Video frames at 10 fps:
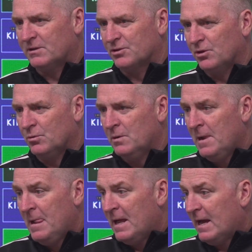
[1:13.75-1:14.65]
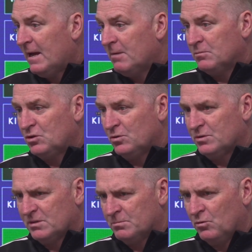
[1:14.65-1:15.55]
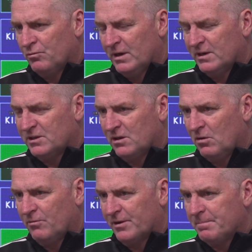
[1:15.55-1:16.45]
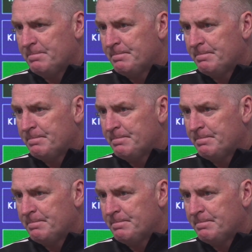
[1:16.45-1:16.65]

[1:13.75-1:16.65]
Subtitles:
So Tuesday's more realistic goal for him.